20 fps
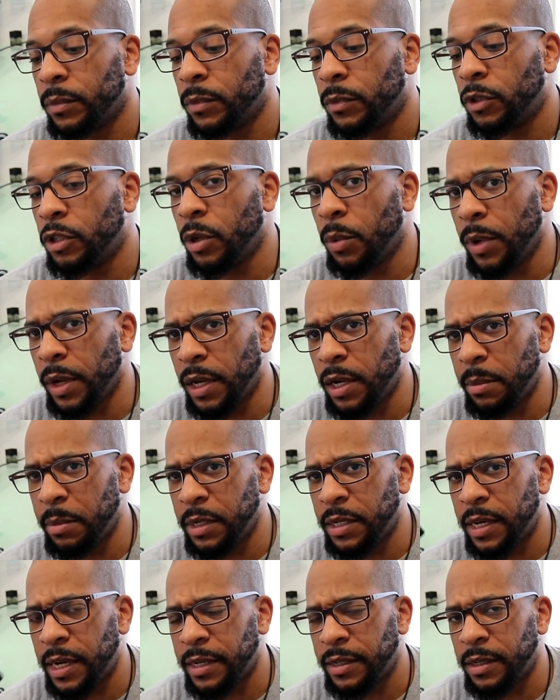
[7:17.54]
so we're going to be
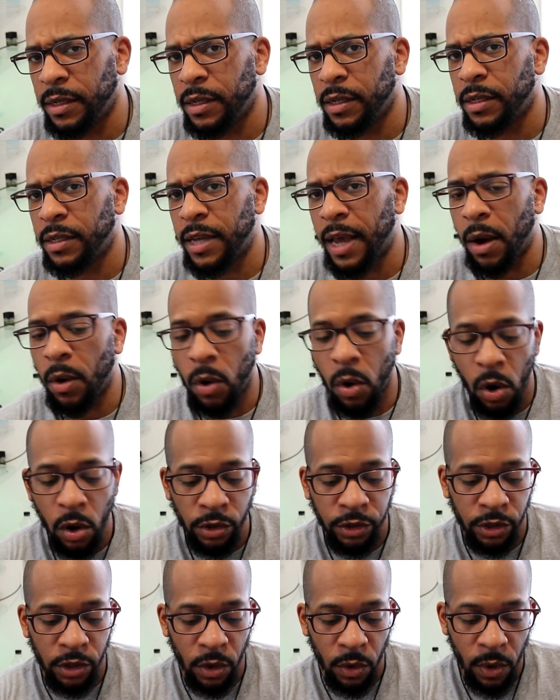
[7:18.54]
testing this out.
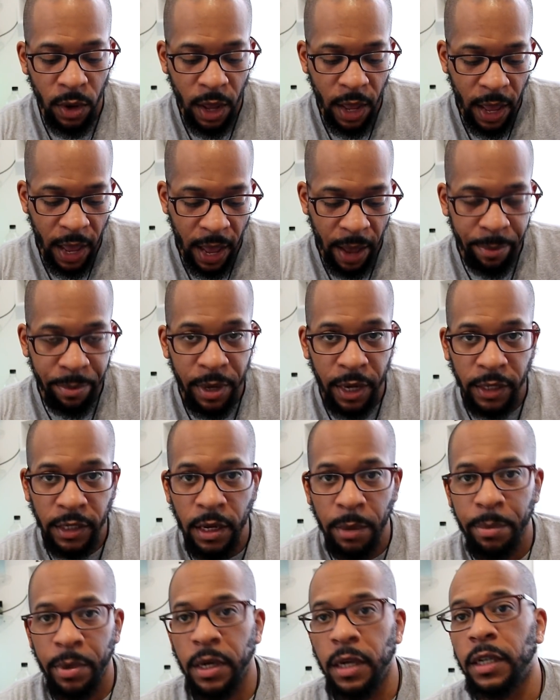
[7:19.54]
Also, I picked
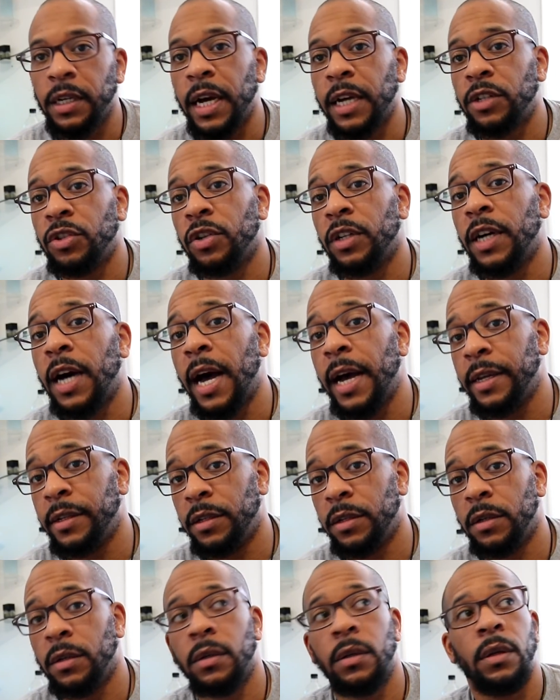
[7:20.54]
up an
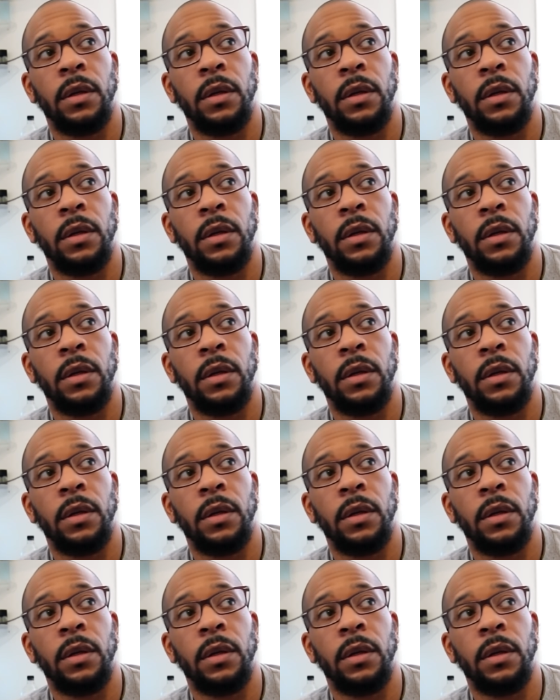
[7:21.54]
electrolyzer.